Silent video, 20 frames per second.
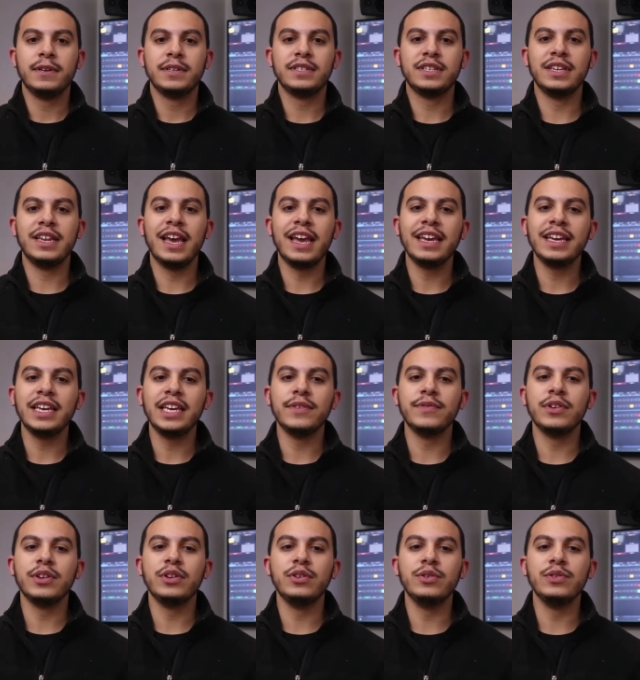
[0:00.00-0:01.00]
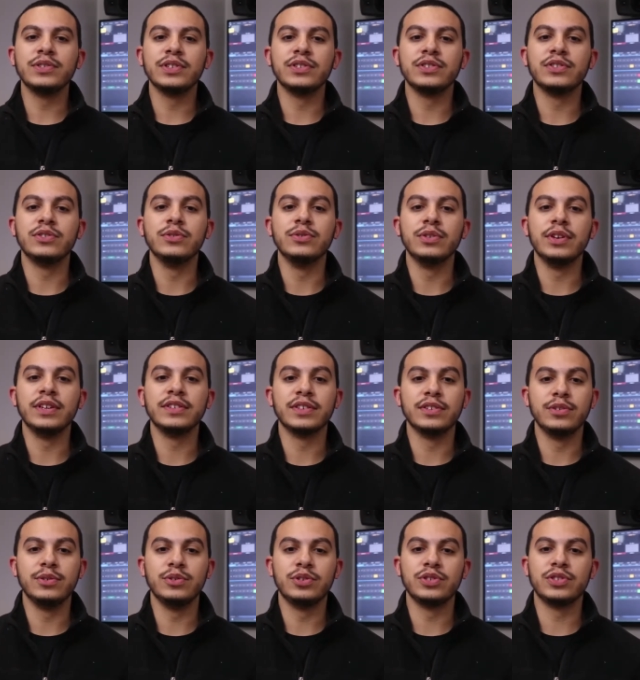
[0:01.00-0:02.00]
Today, even news
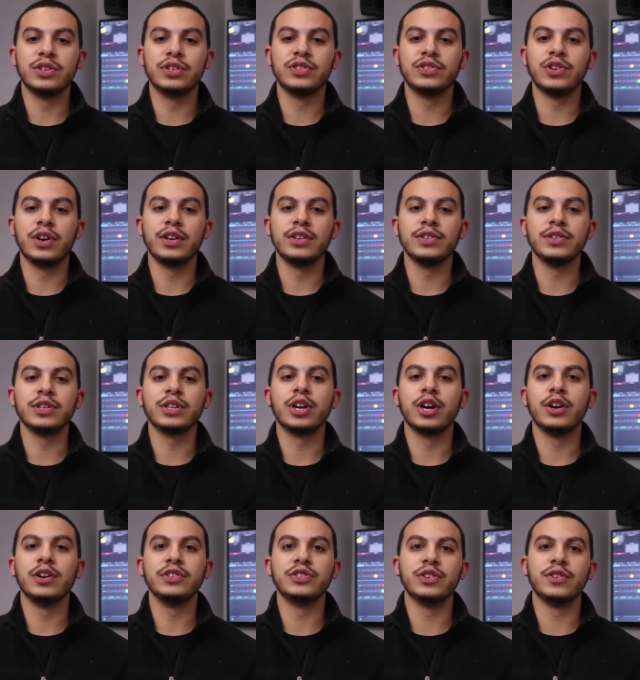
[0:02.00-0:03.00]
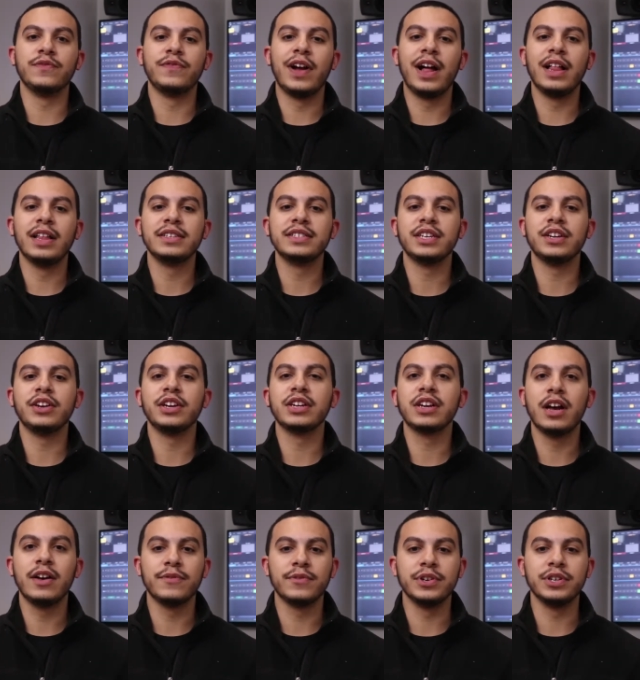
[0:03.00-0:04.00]
institutions are starting to encourage their voluntary
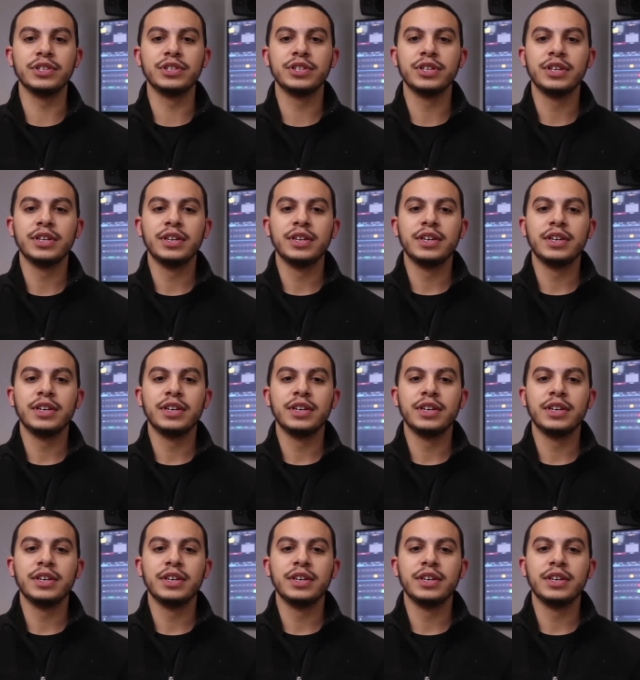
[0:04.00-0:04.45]
coverage.